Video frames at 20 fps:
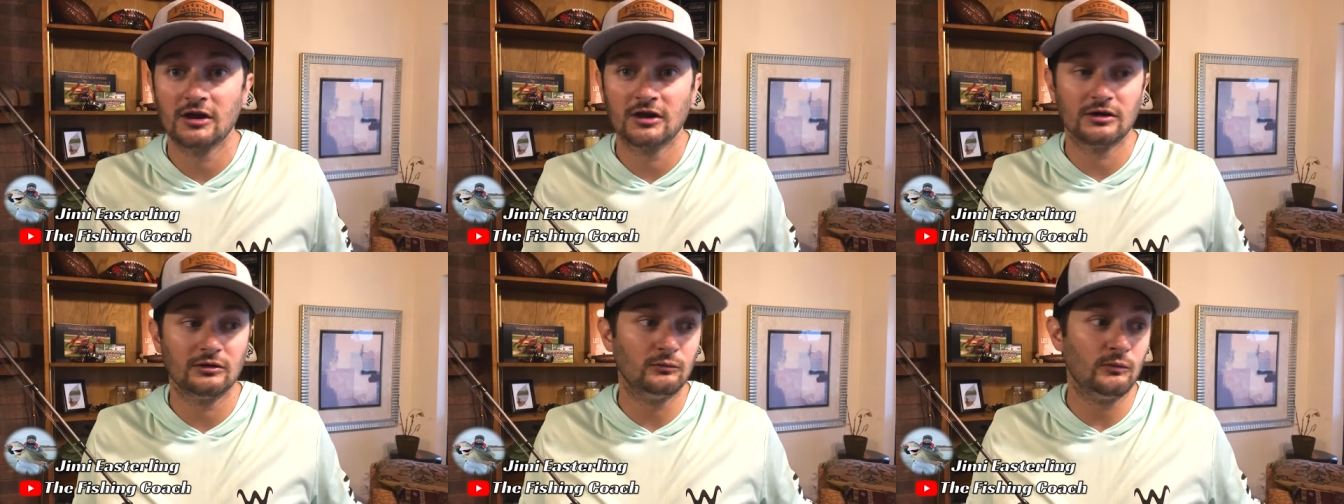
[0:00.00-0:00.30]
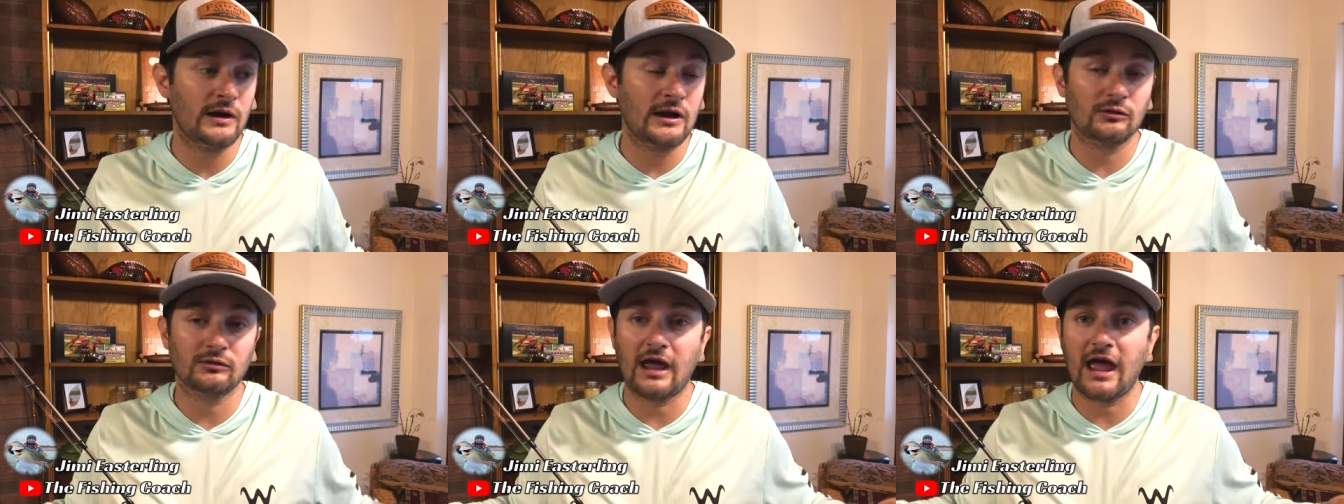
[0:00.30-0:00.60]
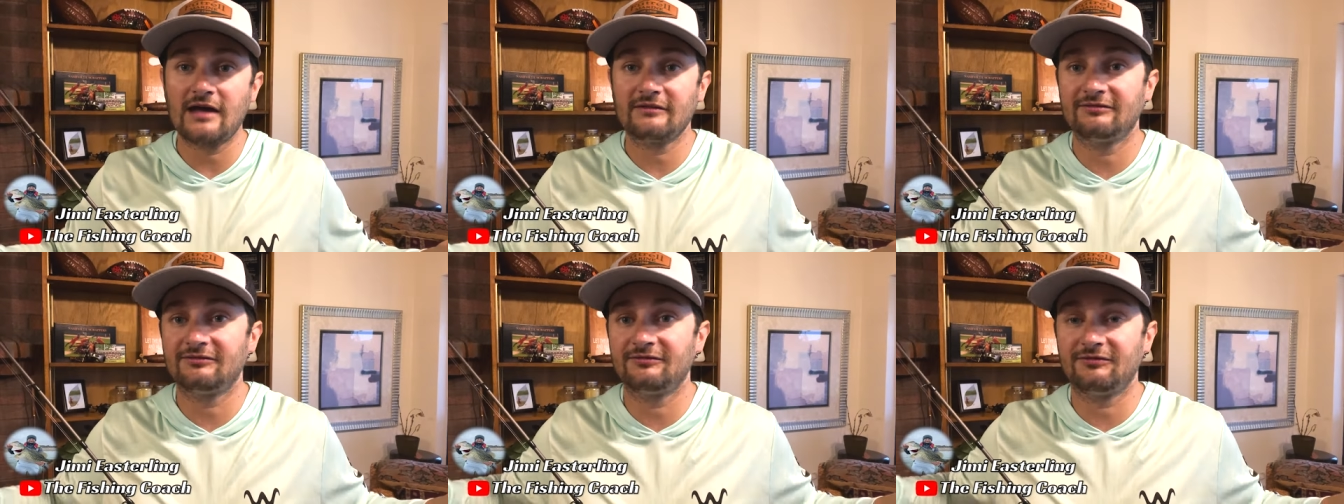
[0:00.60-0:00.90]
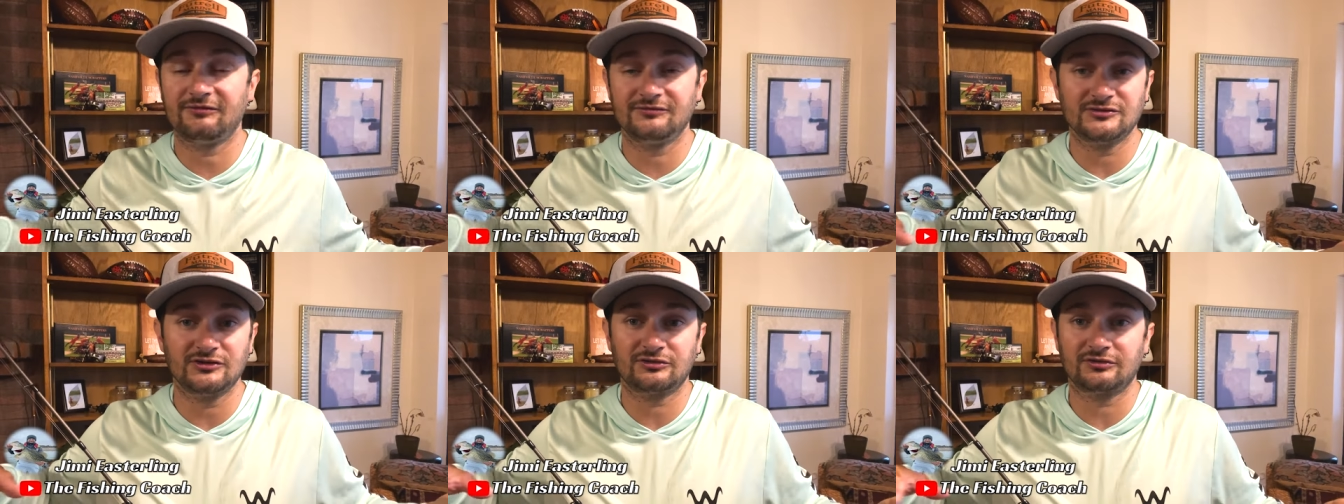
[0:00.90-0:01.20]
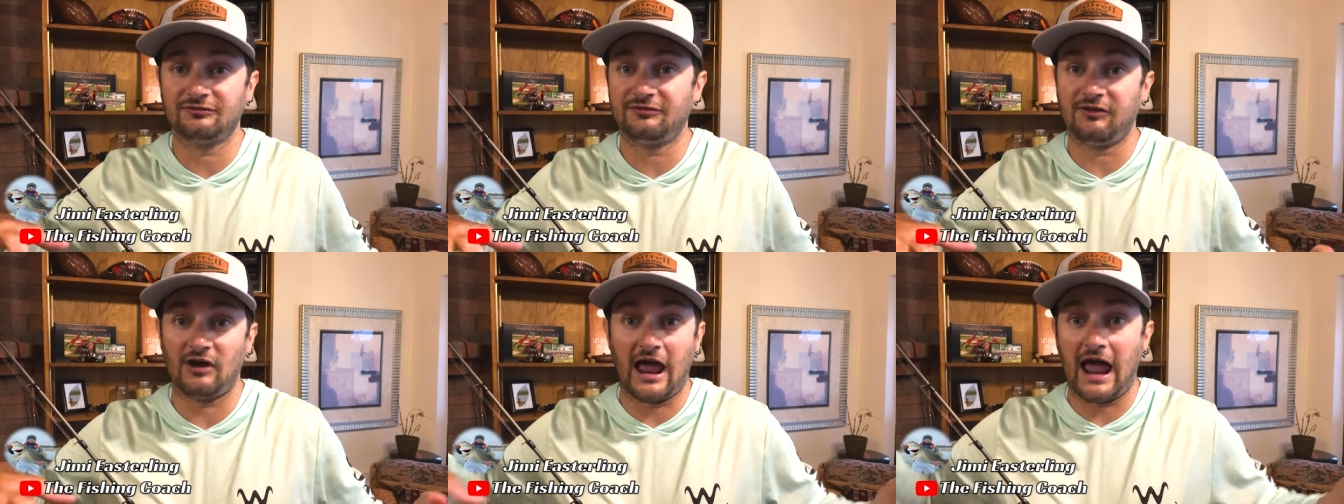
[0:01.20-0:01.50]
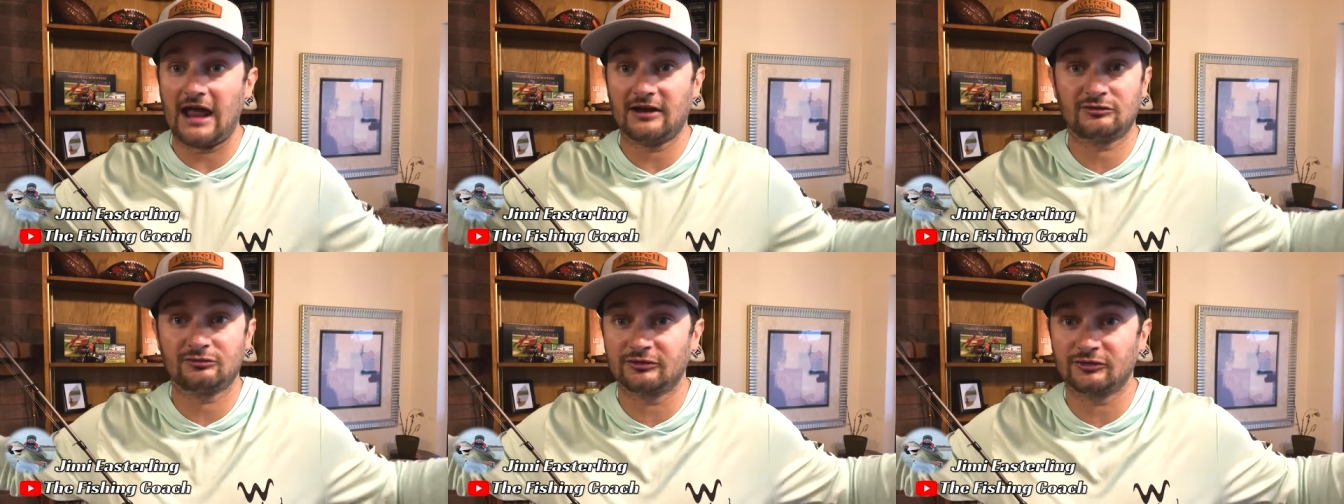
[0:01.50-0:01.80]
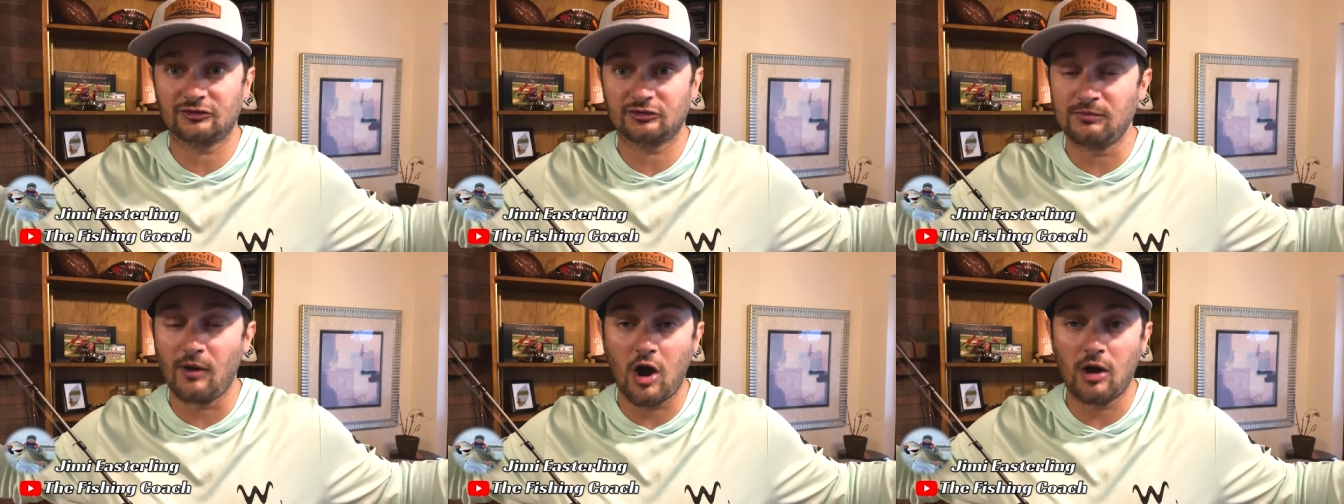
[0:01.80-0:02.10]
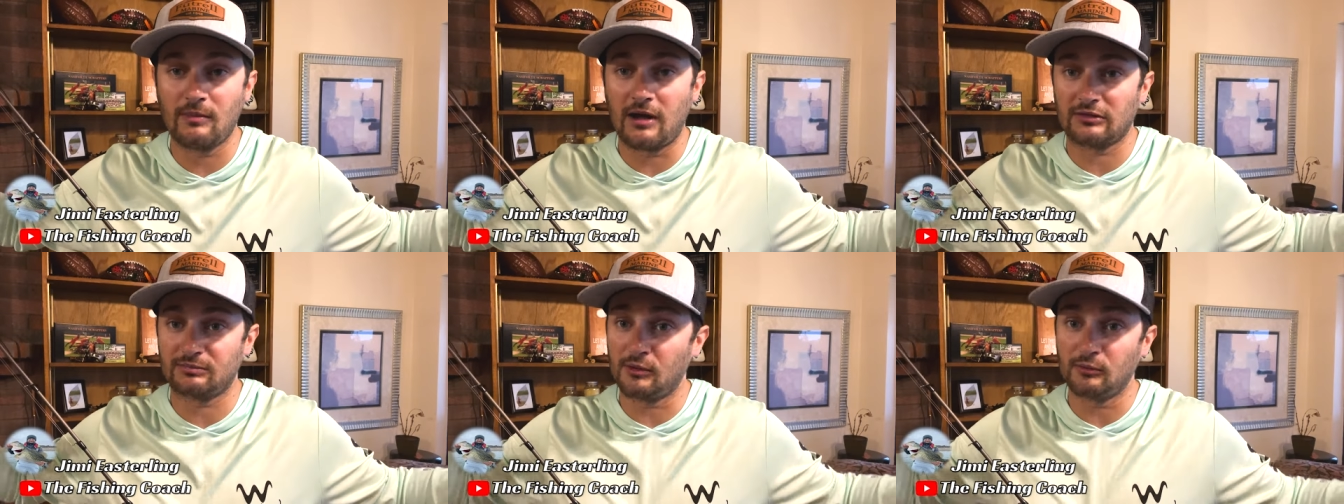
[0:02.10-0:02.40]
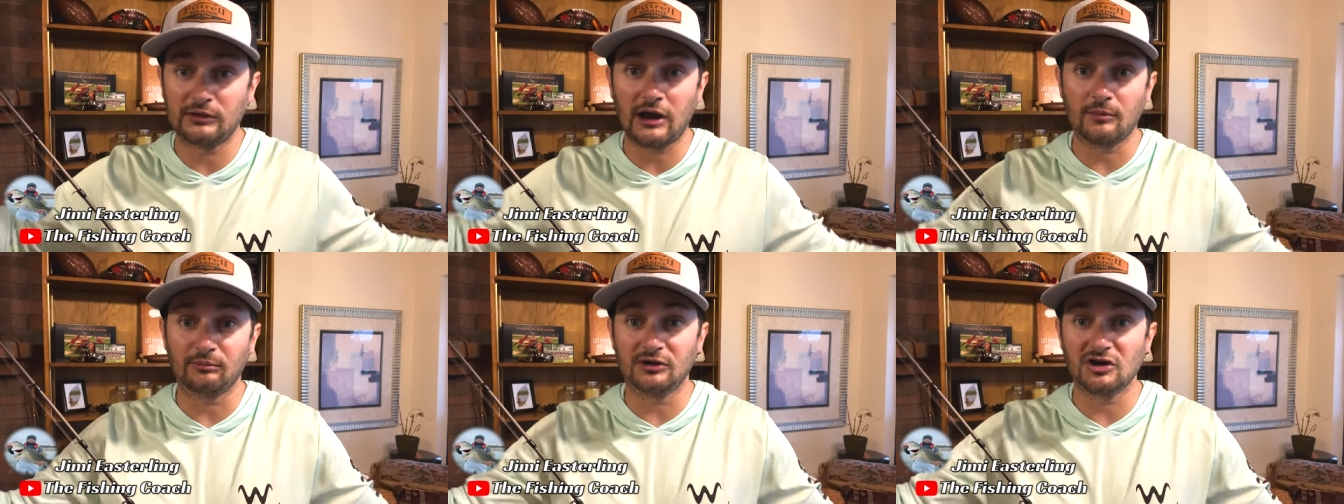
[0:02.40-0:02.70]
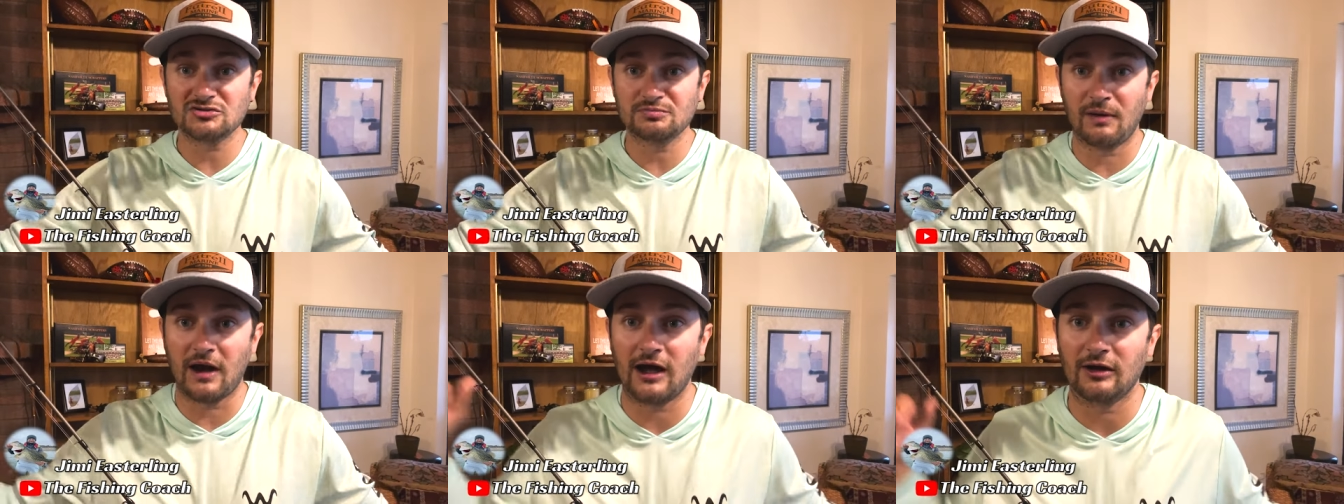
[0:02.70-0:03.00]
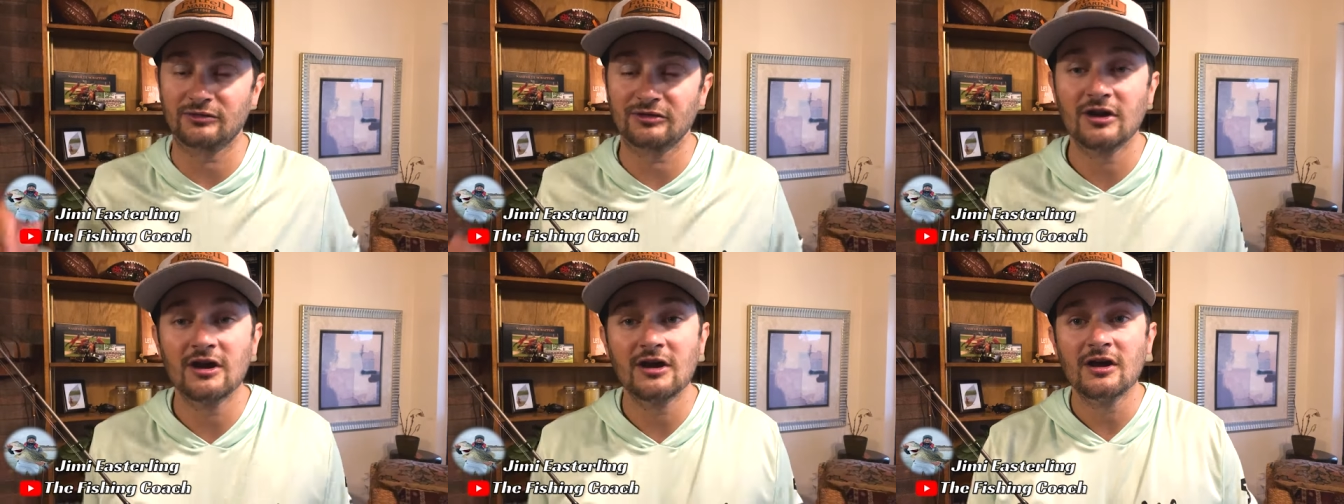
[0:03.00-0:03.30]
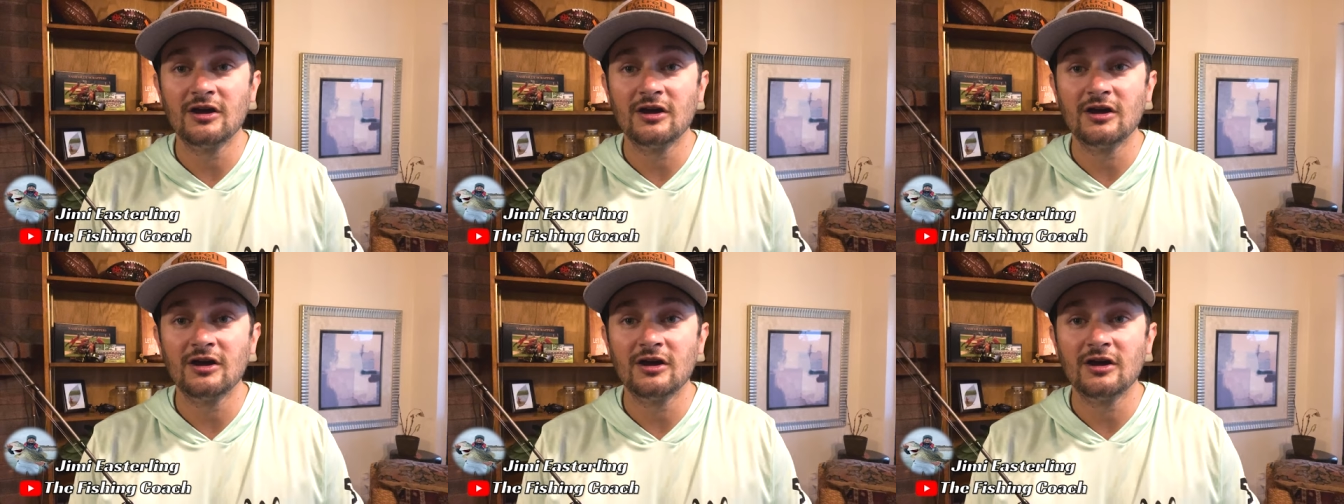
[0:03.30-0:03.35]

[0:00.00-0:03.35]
we don't have just flats for smallmouth, but we got brush piles.